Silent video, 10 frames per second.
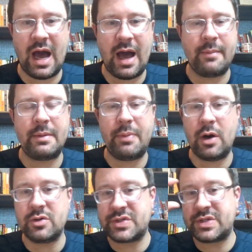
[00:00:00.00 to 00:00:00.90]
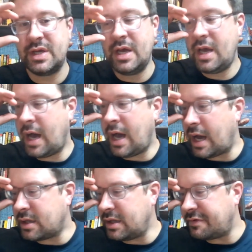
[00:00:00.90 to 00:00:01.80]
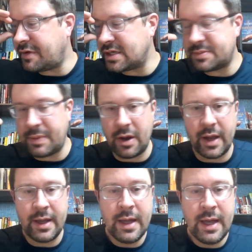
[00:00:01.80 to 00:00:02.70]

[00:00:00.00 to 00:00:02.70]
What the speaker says: Keim and post Cliff Kingsbury.